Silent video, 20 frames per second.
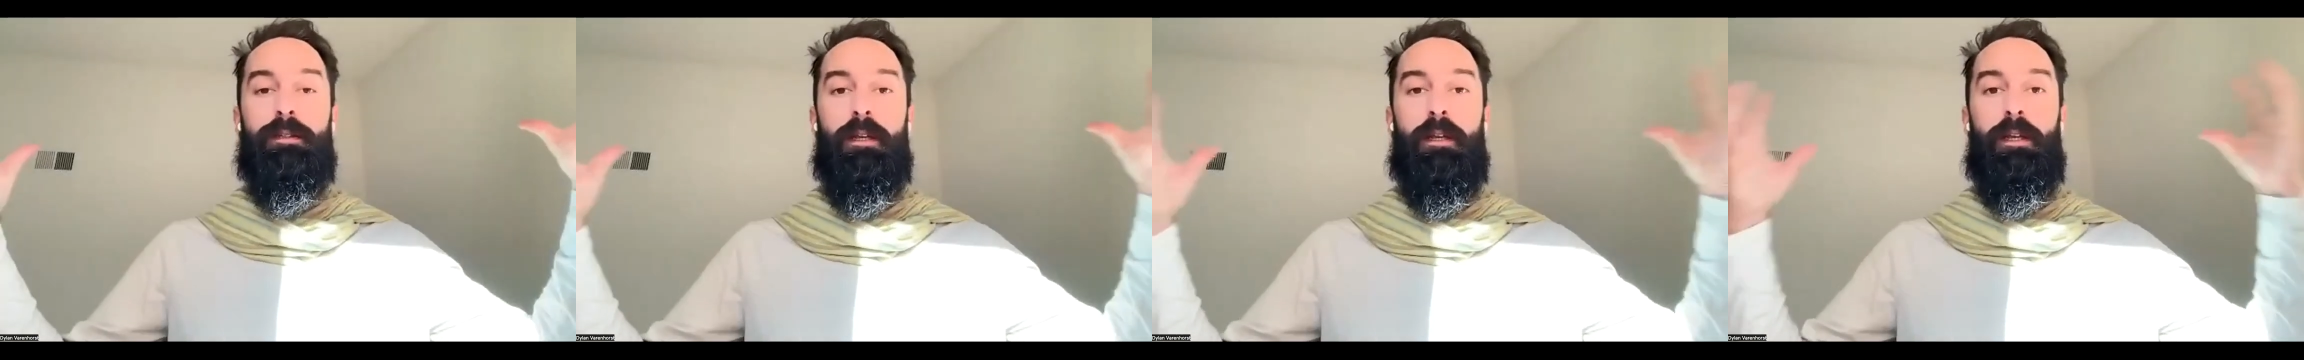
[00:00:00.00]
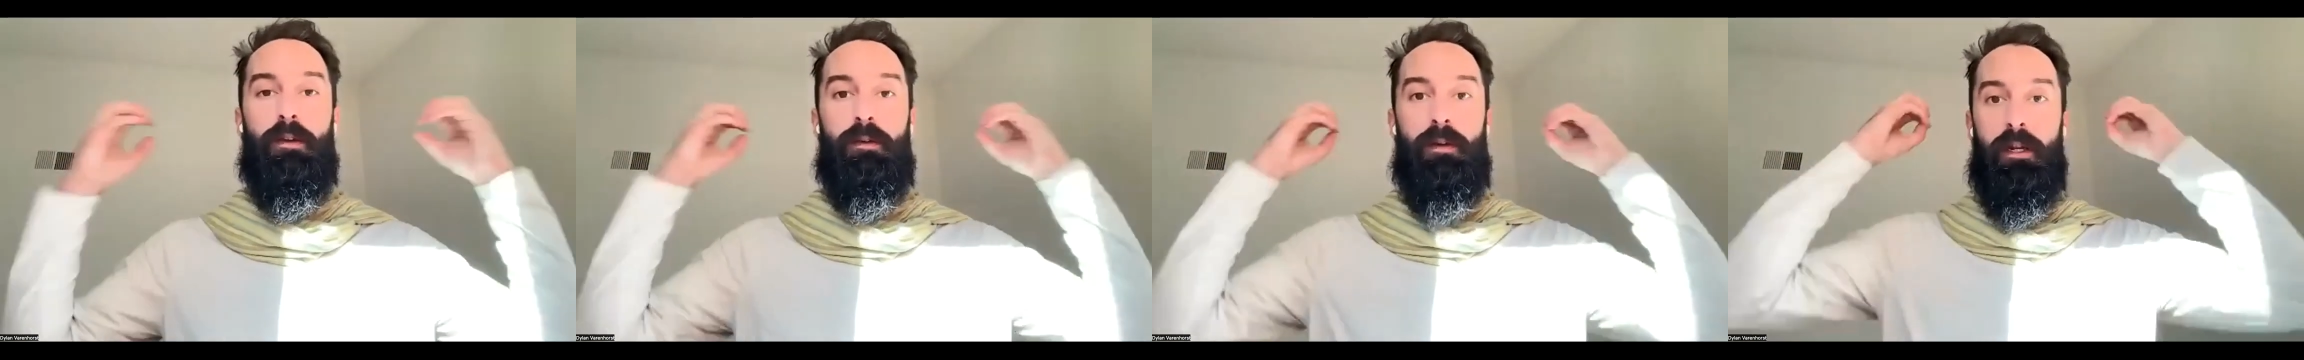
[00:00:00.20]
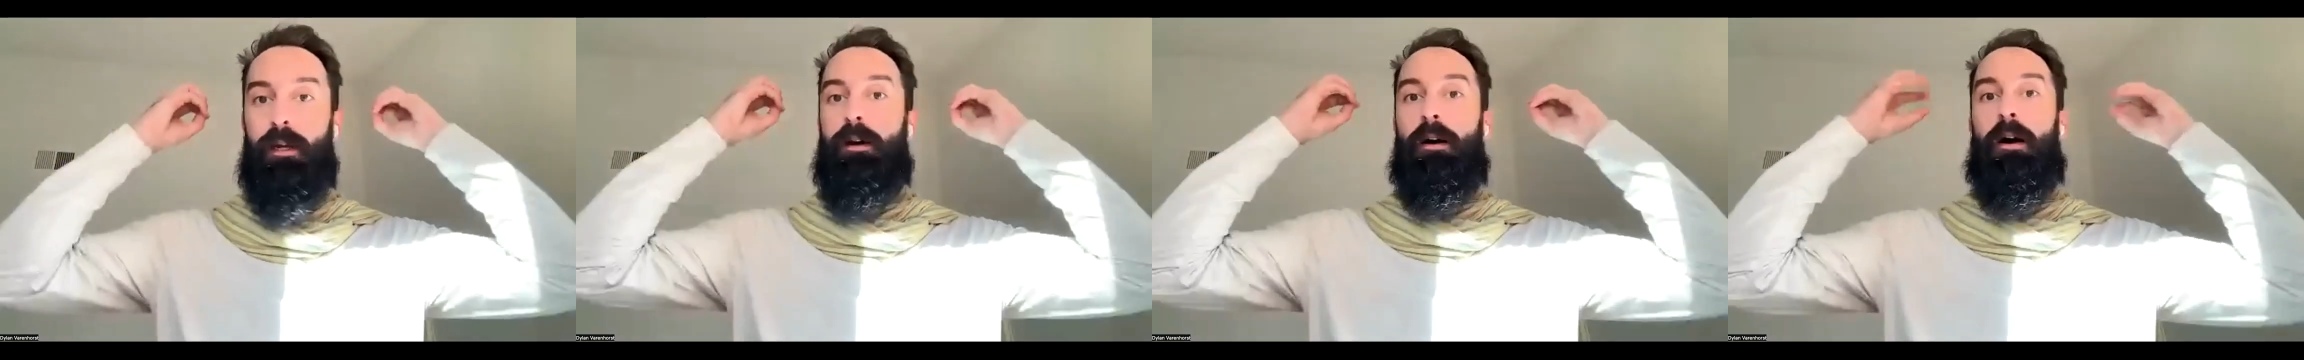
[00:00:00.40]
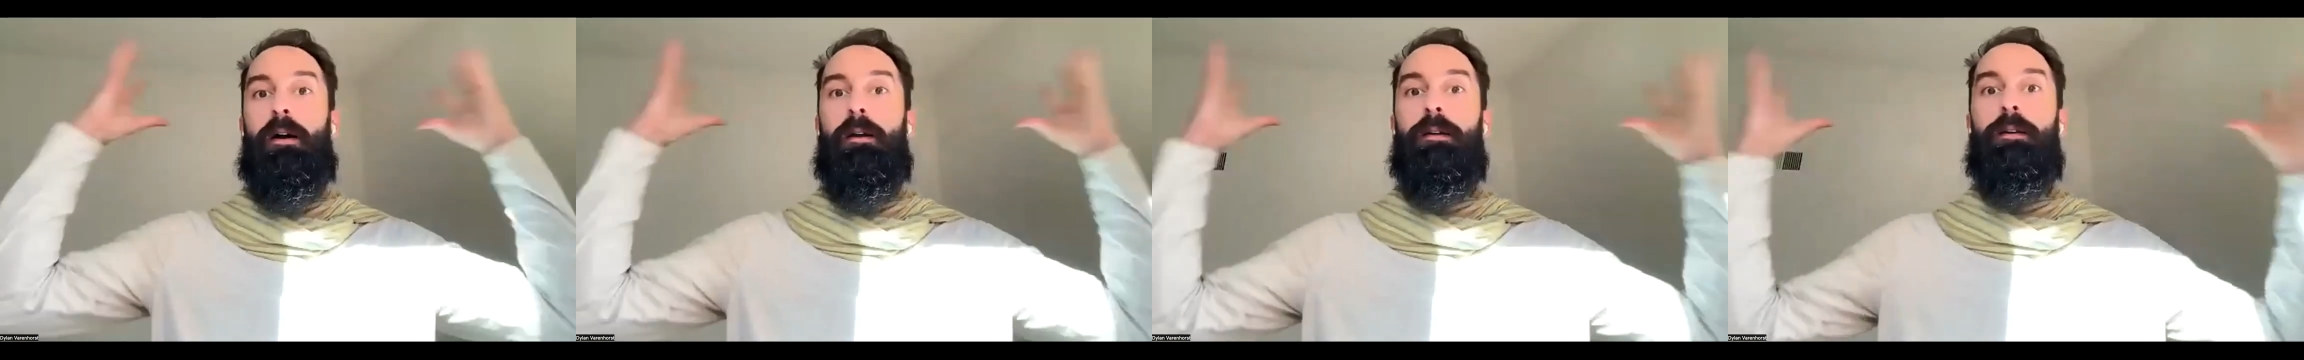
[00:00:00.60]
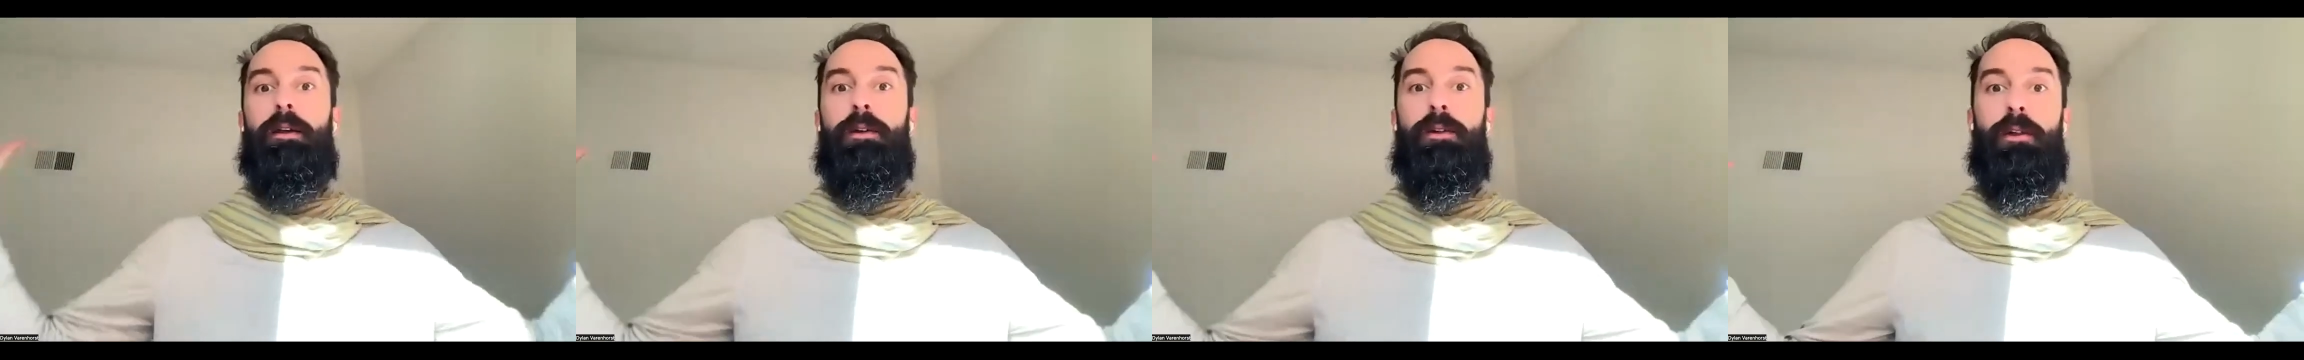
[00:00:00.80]
a unique
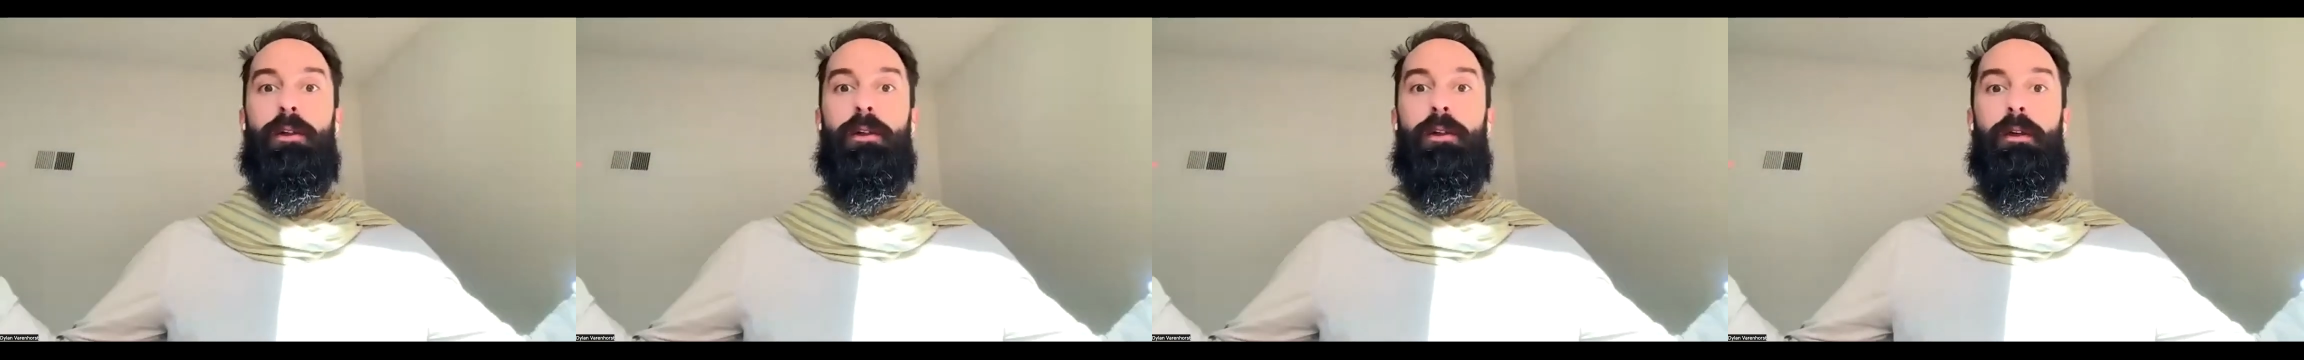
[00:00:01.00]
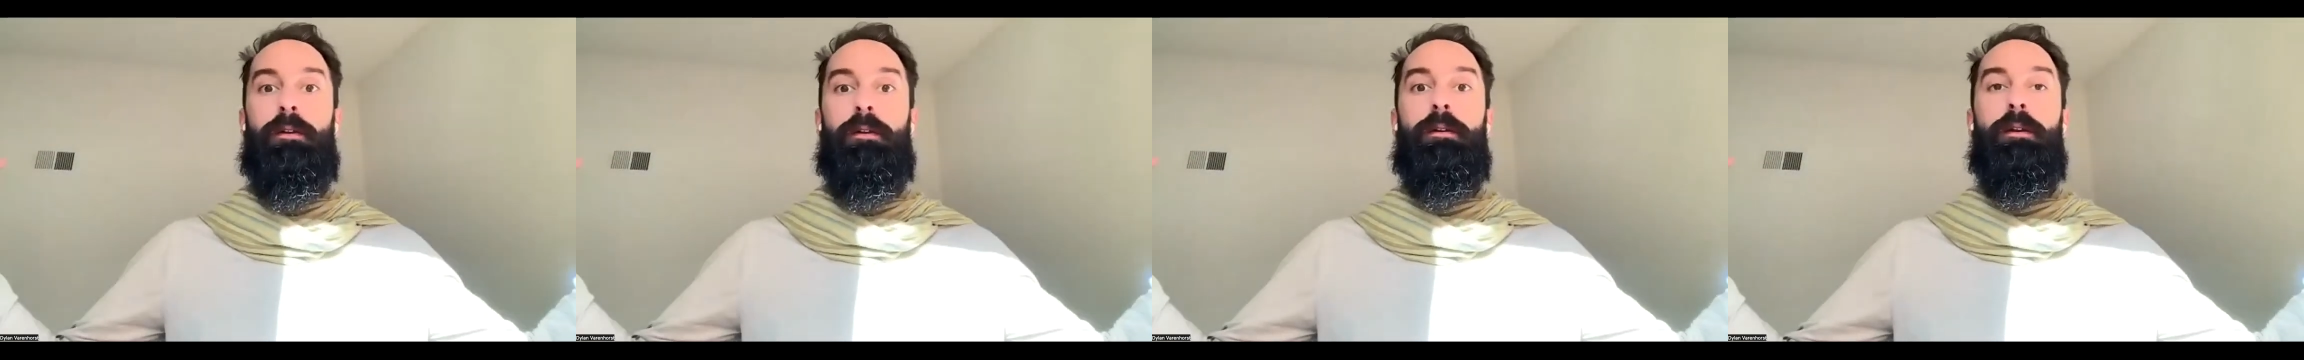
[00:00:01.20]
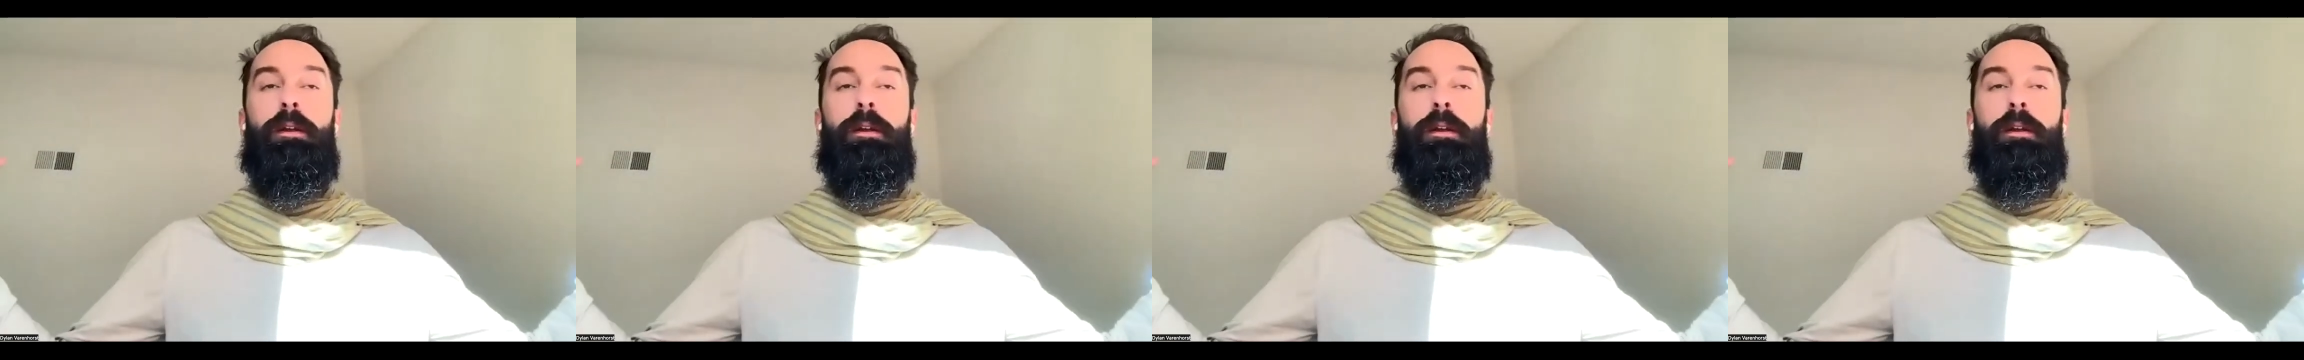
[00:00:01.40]
cognition.